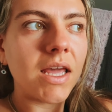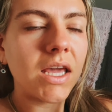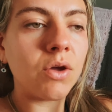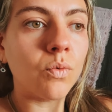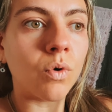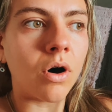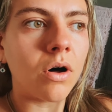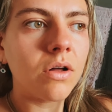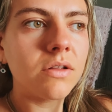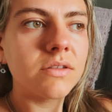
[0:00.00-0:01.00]
a
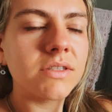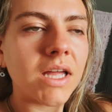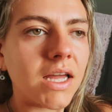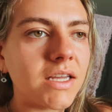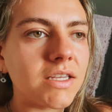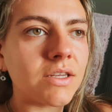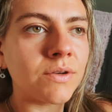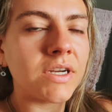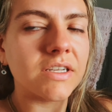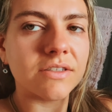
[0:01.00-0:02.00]
wall, that you
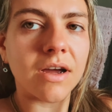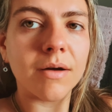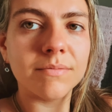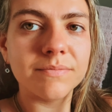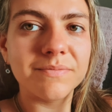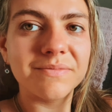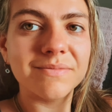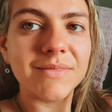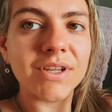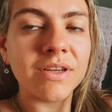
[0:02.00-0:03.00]
need to stop.
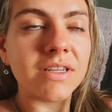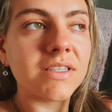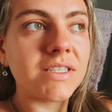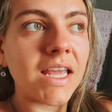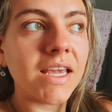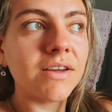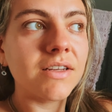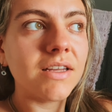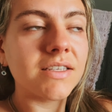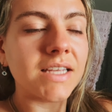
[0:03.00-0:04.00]
You need to take
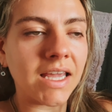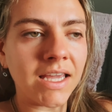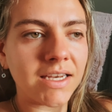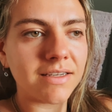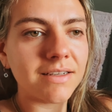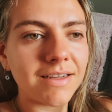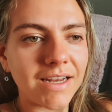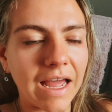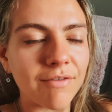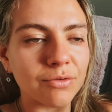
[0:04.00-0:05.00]
a second
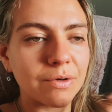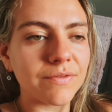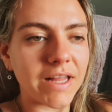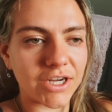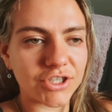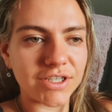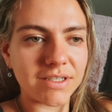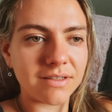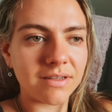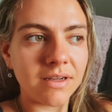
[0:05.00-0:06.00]
and have a
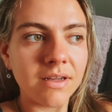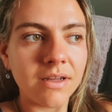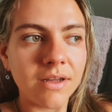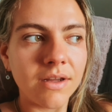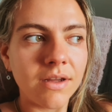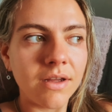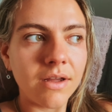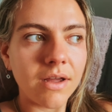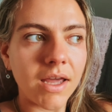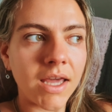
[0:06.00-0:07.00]
reflection.
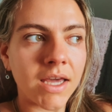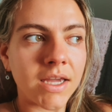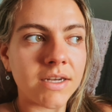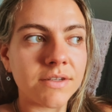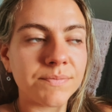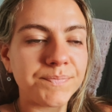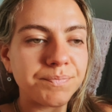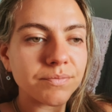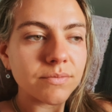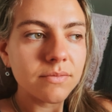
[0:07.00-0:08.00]
And
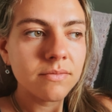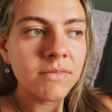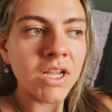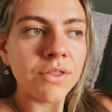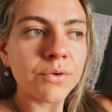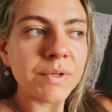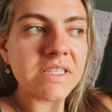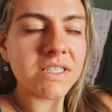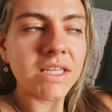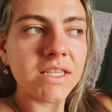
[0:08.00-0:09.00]
the
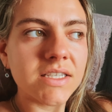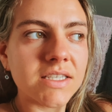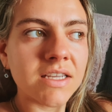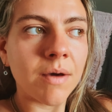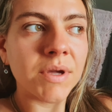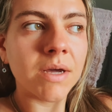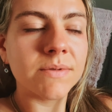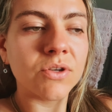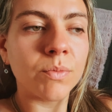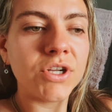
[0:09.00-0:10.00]
reason that this is coming up
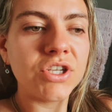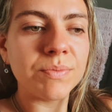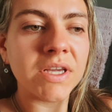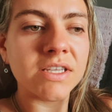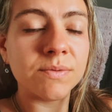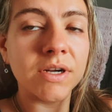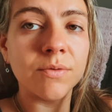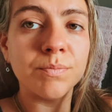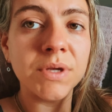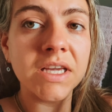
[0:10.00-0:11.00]
so much is because we
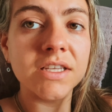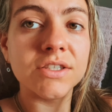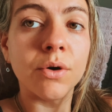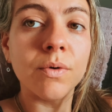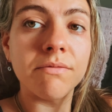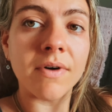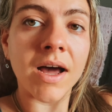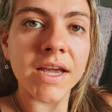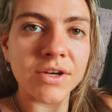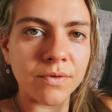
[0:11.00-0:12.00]
are being so
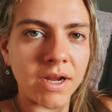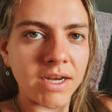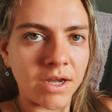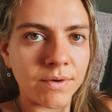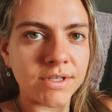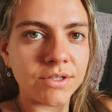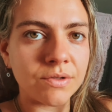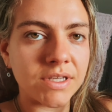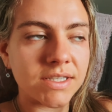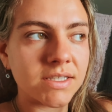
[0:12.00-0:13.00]
refined right now into
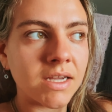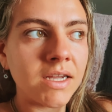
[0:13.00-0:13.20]
this